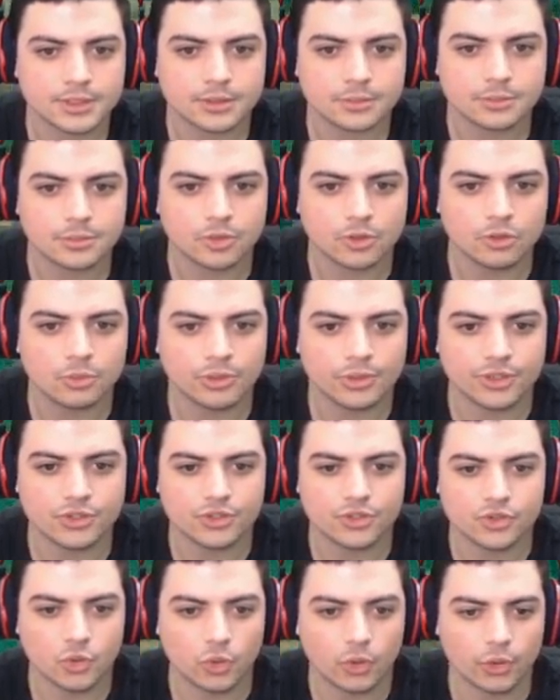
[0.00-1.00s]
Bro, but this
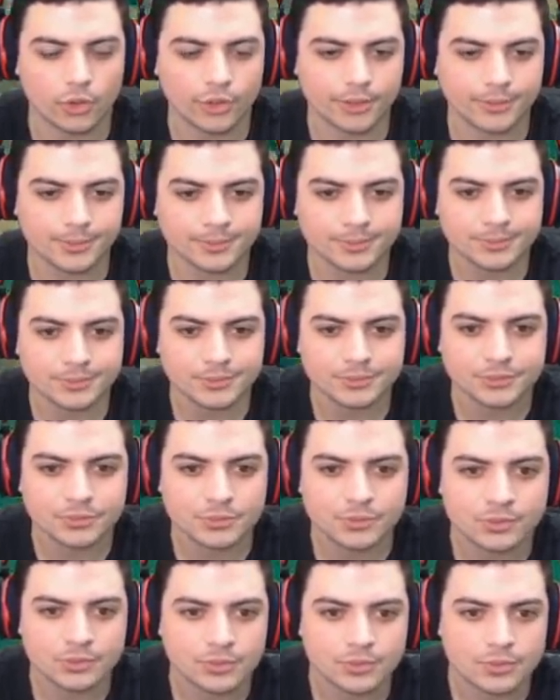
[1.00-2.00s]
sword?
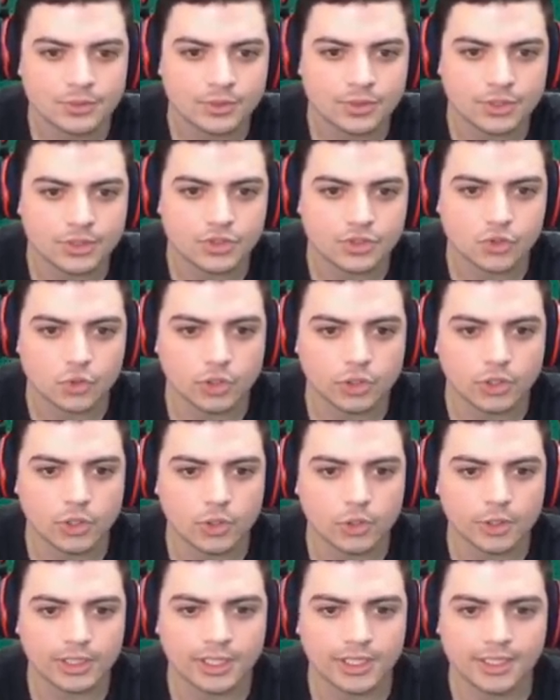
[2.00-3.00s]
This sword
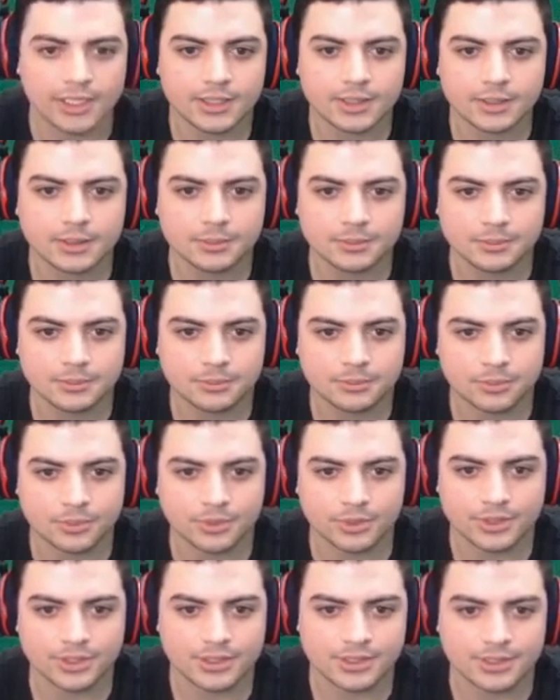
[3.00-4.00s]
low-key?
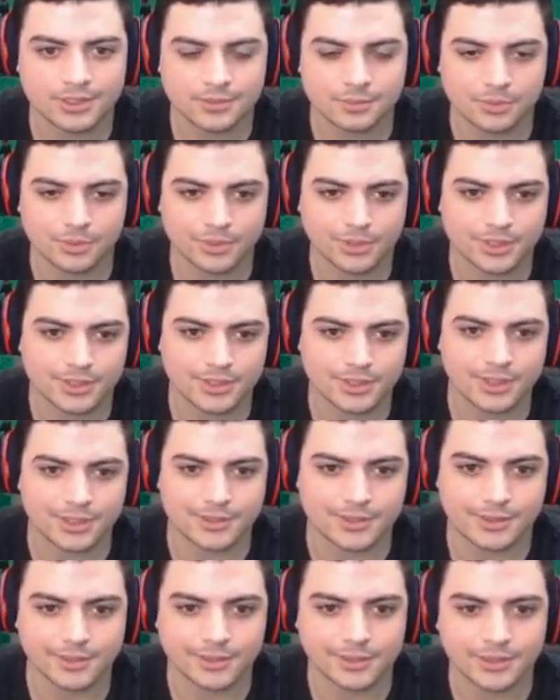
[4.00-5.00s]
pretty, pretty
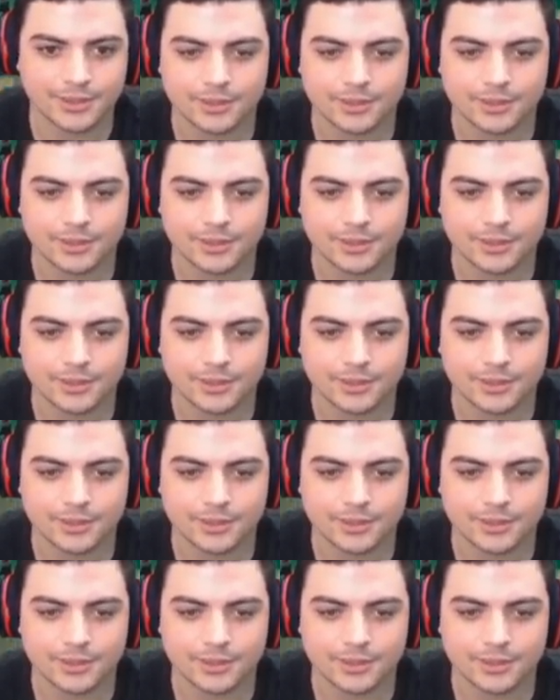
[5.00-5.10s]
saucy.